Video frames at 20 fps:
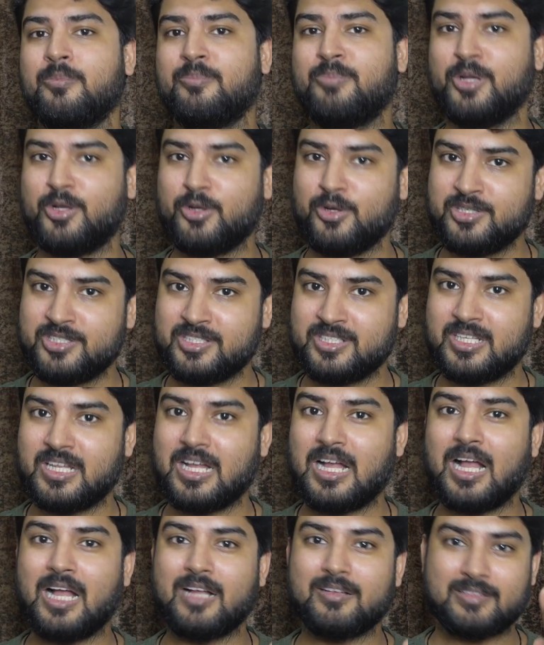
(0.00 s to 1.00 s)
because
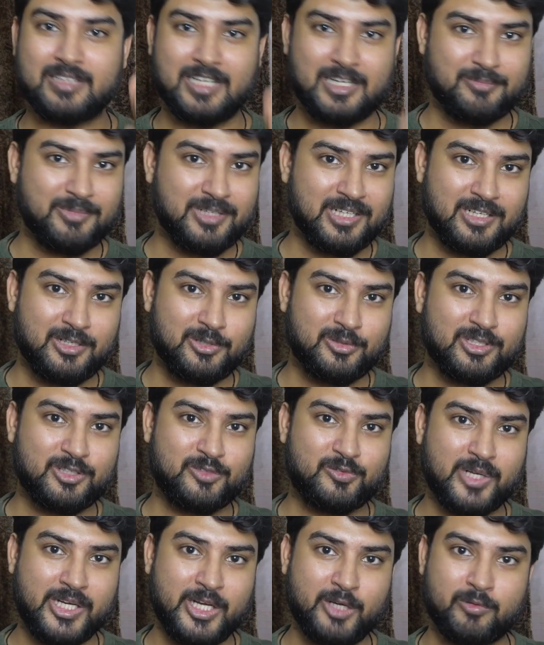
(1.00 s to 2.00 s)
let me tell you this
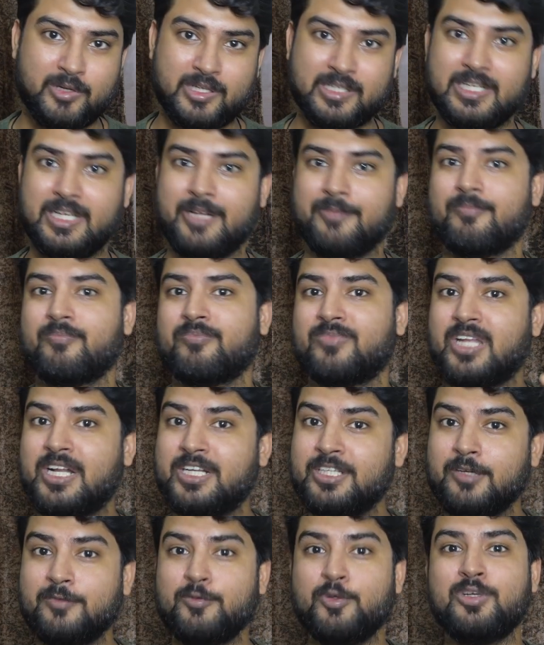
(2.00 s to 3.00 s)
very quickly. The
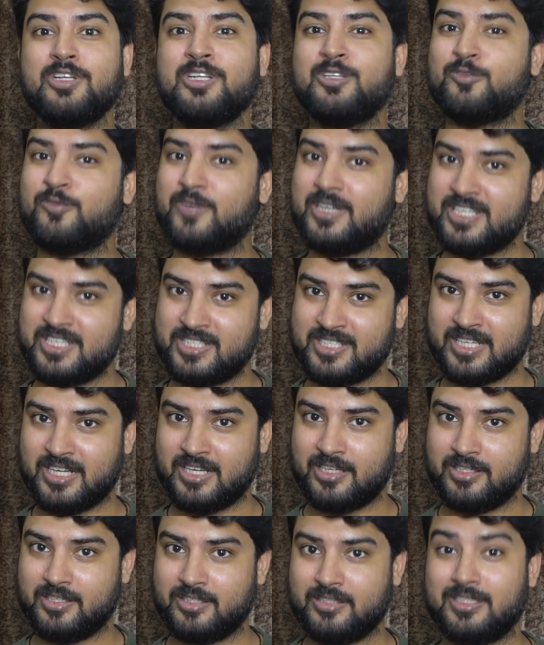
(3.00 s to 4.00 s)
interviewer is very
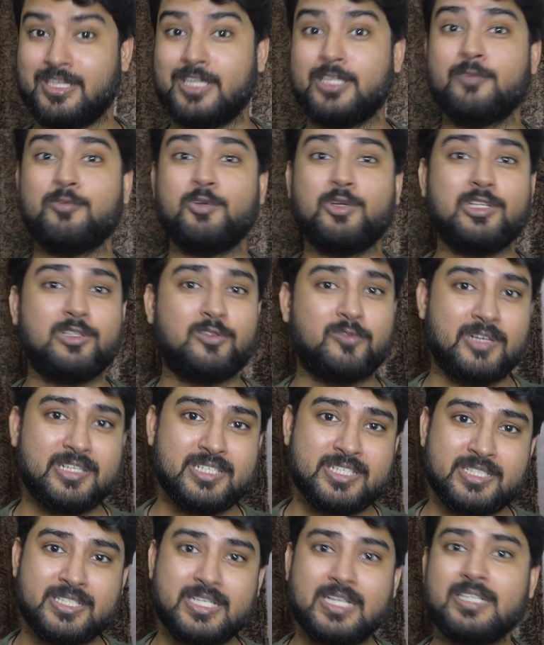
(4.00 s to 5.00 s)
skilled. The interviewer is
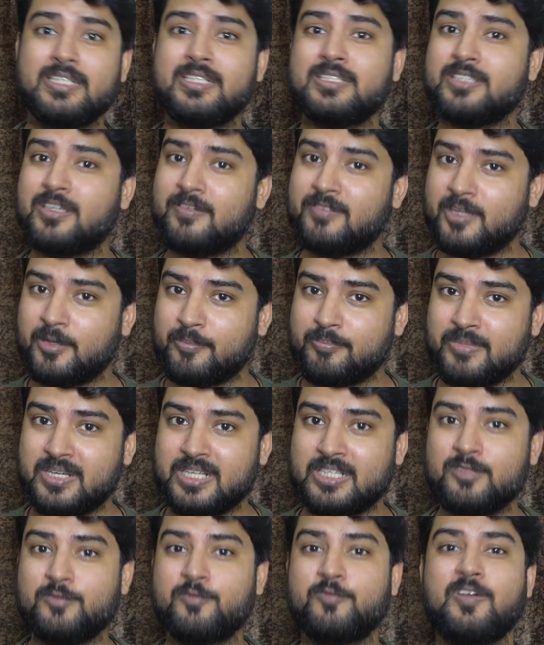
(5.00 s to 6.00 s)
very skilled in
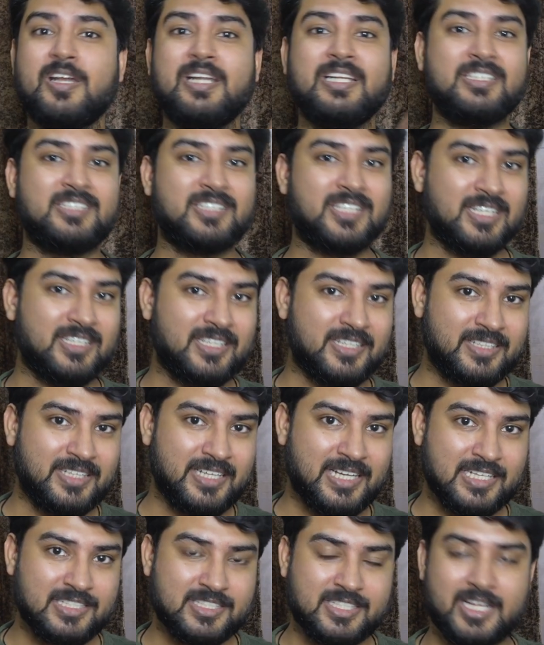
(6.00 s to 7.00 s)
development, very skilled in
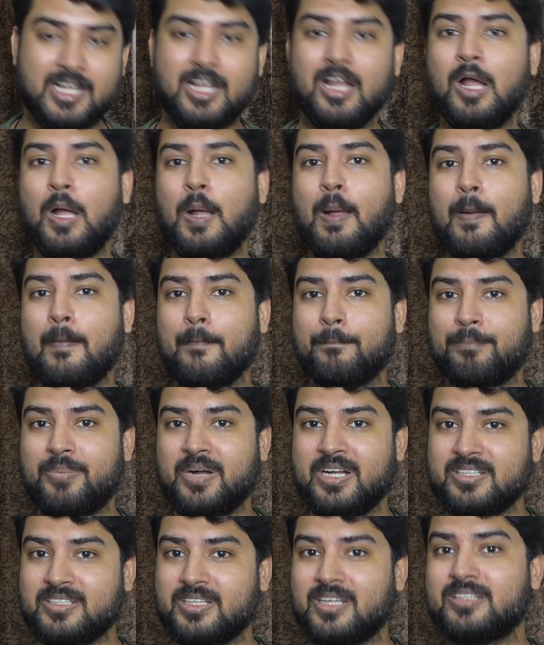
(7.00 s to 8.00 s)
DSA,
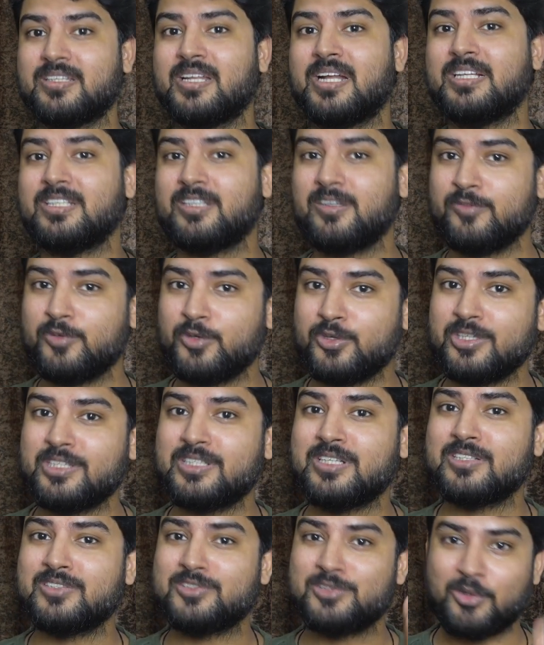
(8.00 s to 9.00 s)
but the interviewer
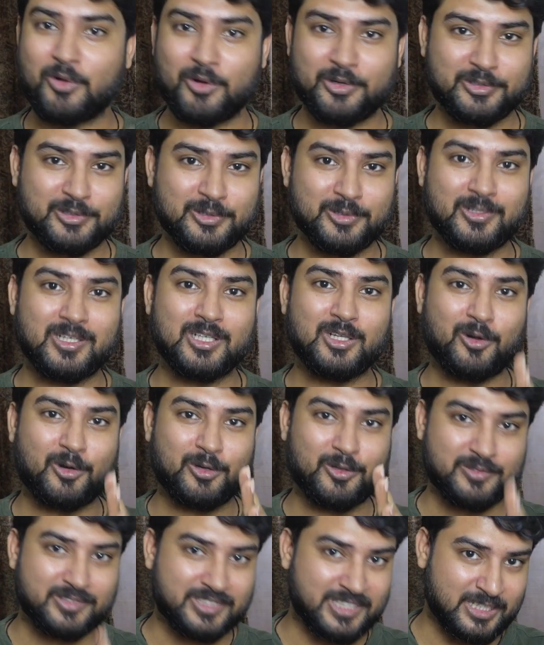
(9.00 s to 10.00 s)
does not know a lot
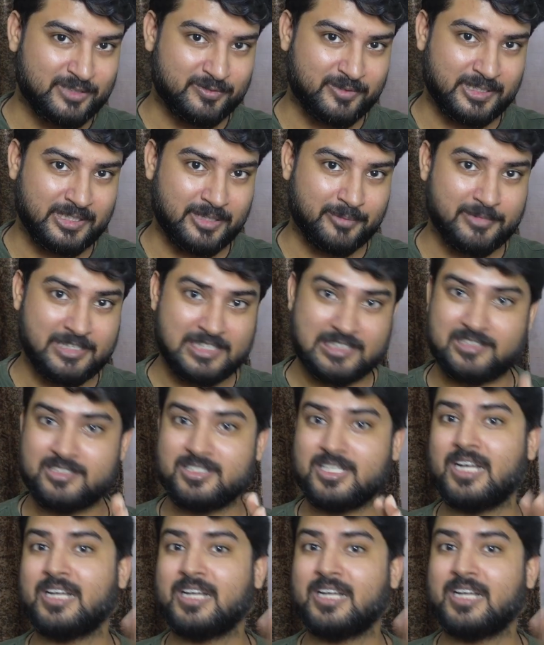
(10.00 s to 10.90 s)
of CS fundamentals.